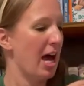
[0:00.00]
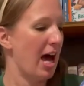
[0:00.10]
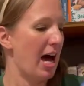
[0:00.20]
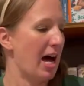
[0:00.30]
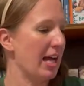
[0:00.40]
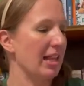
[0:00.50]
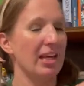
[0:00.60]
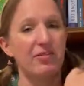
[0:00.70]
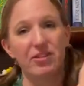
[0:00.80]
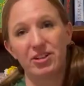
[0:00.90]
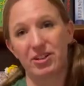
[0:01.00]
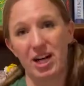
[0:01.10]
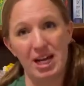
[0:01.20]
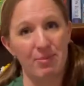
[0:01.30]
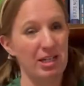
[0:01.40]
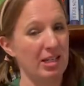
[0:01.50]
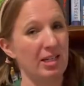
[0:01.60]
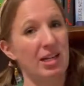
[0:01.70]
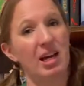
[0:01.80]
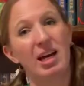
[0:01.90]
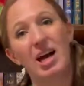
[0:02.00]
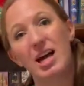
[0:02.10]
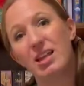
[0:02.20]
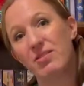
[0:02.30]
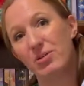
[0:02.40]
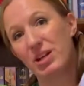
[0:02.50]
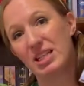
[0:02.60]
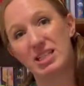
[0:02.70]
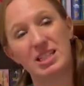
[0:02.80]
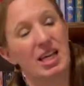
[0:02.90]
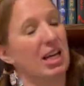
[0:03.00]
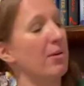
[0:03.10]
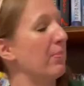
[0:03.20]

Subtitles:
I love the rhyming. I love the way it is set up.